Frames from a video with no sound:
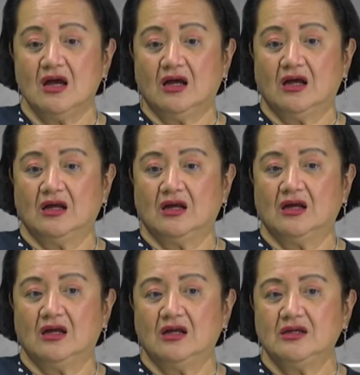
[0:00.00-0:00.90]

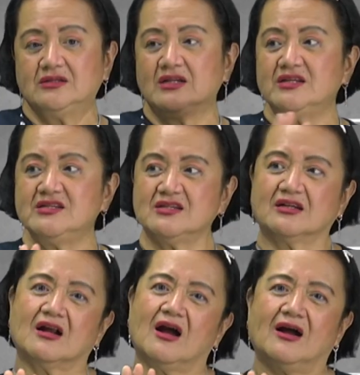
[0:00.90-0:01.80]
That is
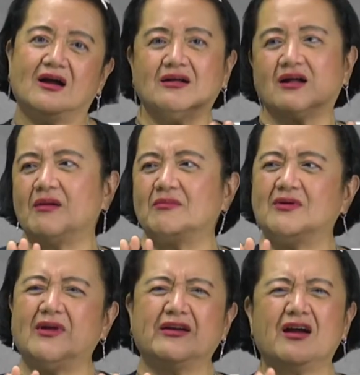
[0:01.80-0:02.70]

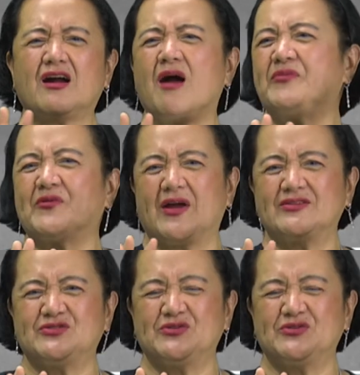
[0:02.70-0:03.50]
like a copyright,